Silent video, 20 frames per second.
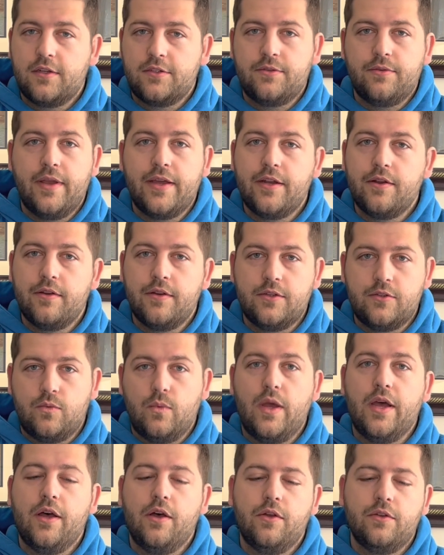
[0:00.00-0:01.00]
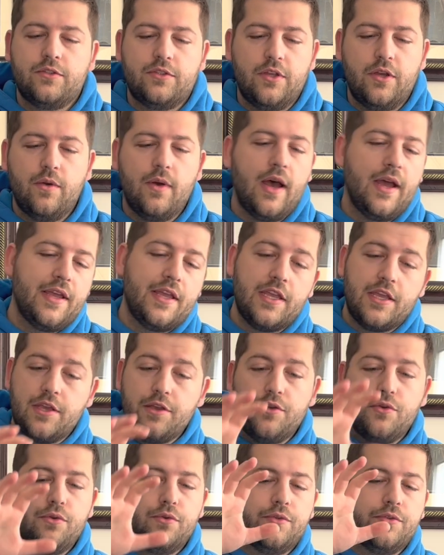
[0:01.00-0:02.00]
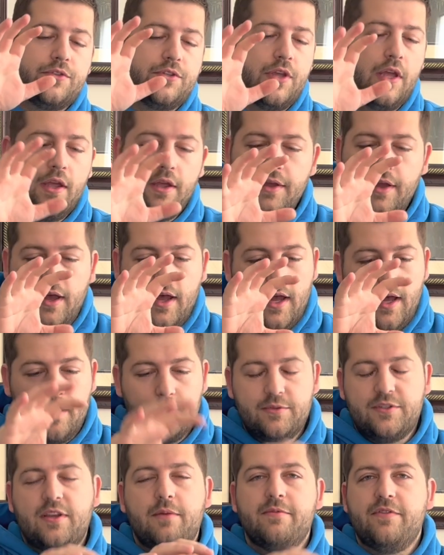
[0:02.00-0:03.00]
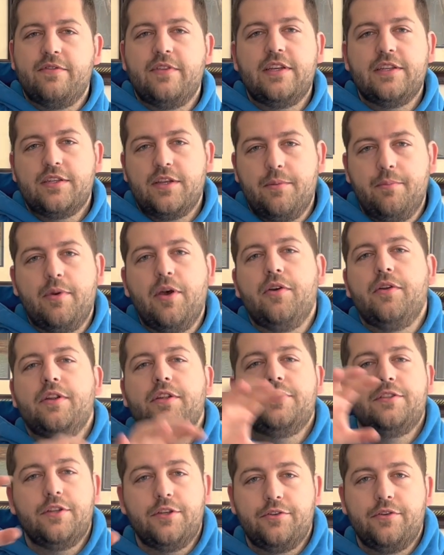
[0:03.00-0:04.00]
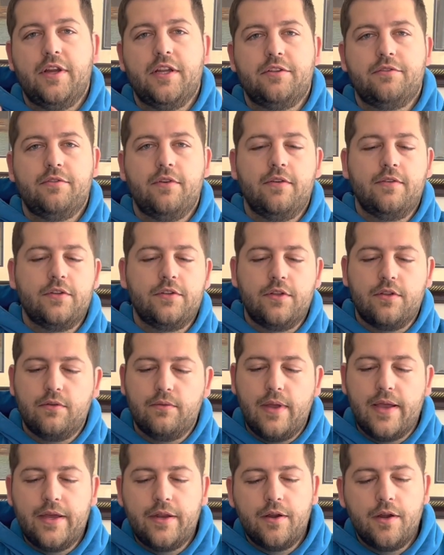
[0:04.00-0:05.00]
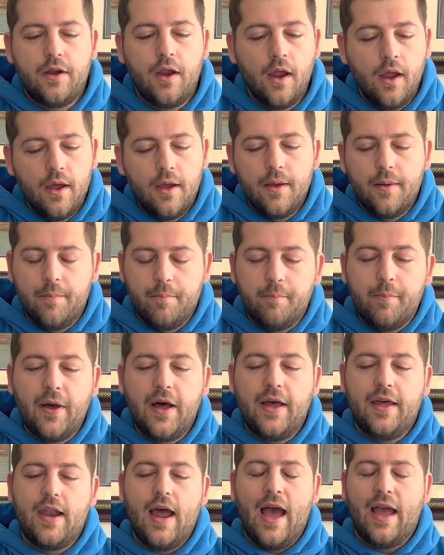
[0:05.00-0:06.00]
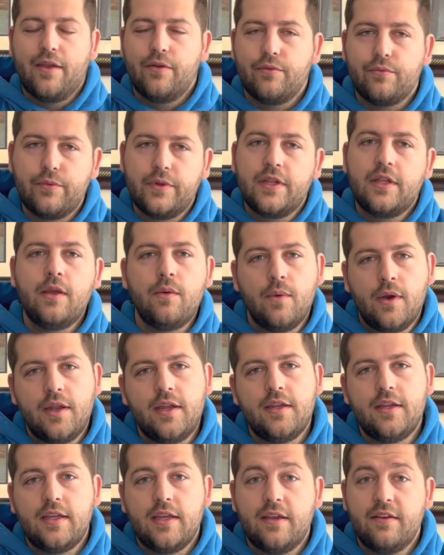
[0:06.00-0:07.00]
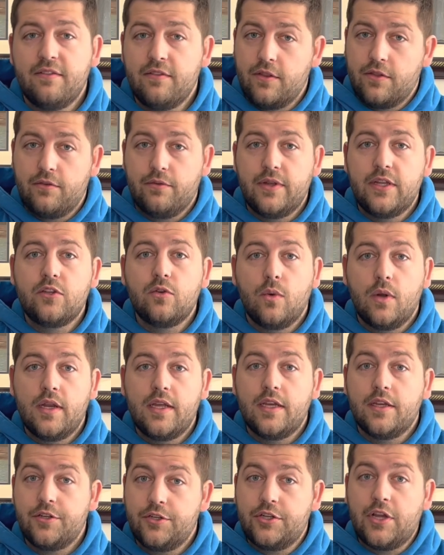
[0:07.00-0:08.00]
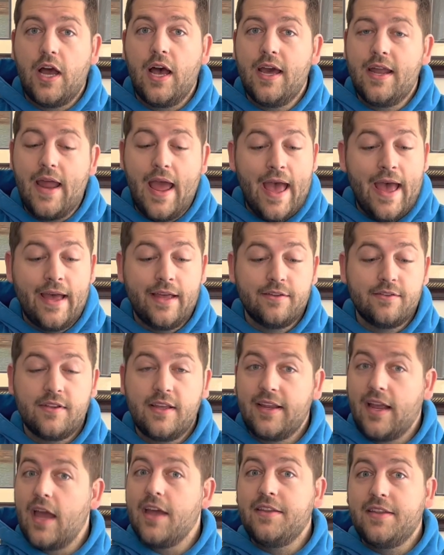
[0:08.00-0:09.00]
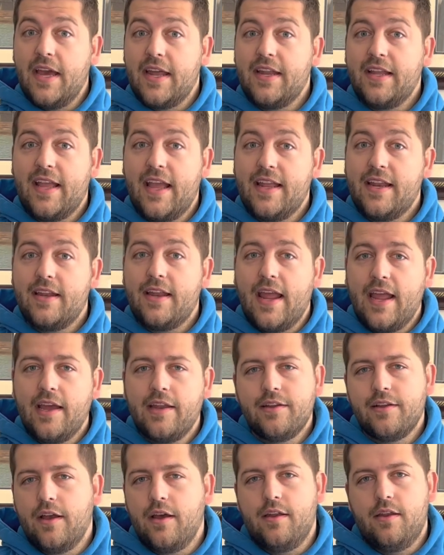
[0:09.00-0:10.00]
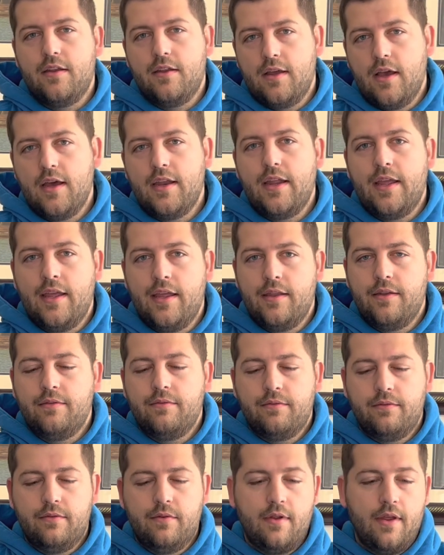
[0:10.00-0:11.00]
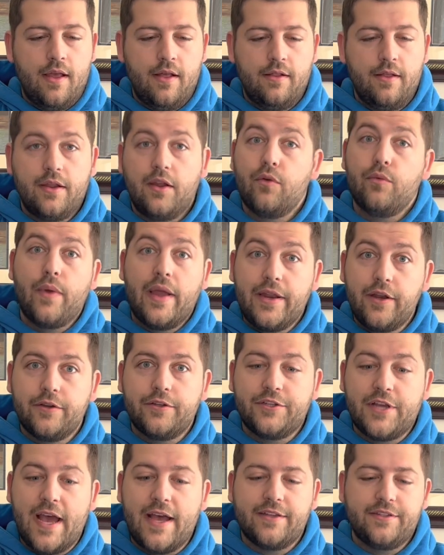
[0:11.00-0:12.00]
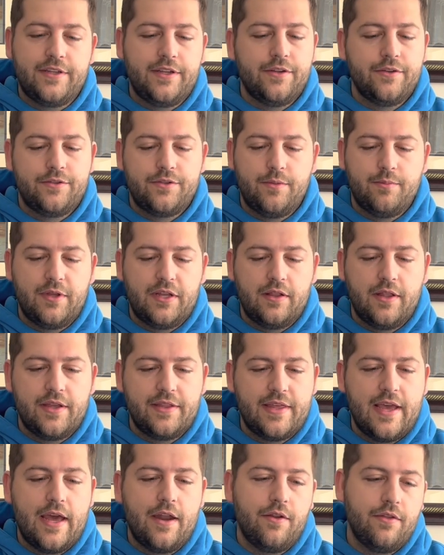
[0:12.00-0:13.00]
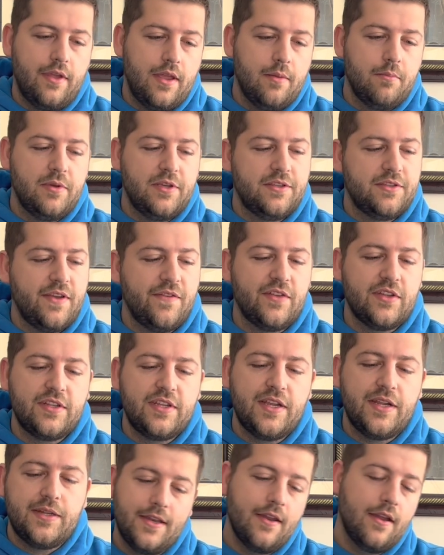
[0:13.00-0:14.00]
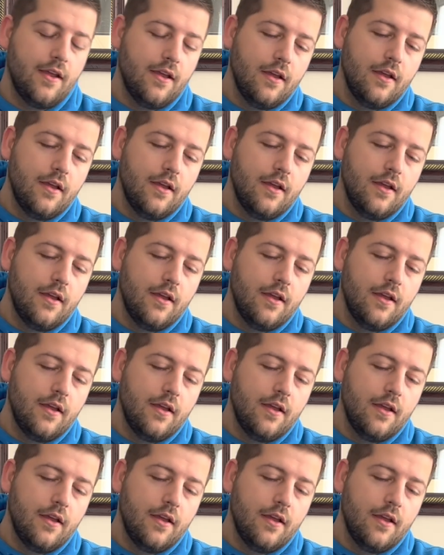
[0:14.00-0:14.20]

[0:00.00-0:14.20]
Raider as well, so I use some of these components to transfer over to the Raider, but I really wanted to give the 320 a shot as like a dedicated handgun and not in like a Raider chassis or something like that, or the MP17.